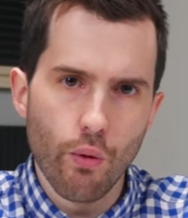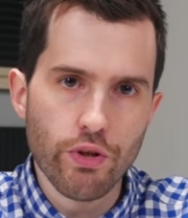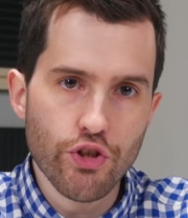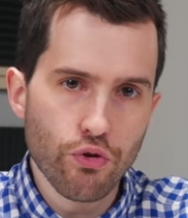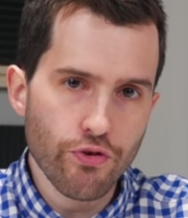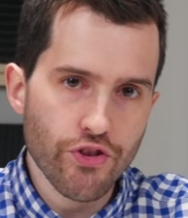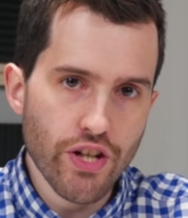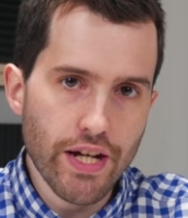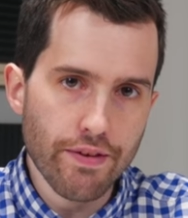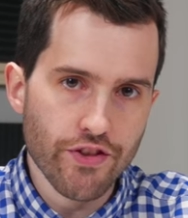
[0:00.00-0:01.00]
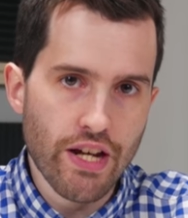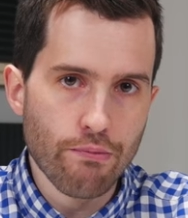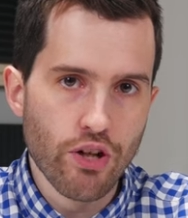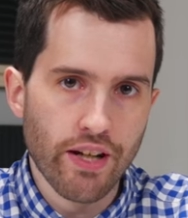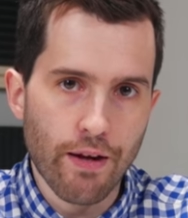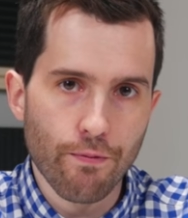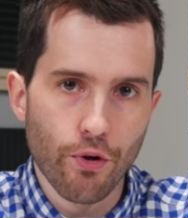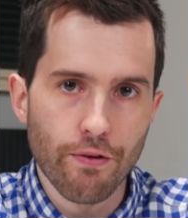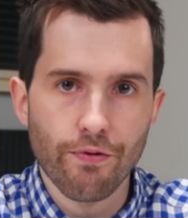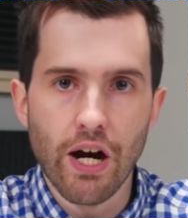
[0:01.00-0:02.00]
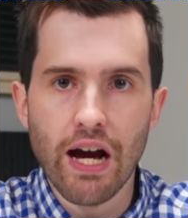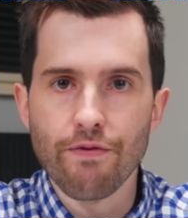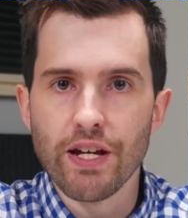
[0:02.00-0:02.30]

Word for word: We should see the Snapdragon 845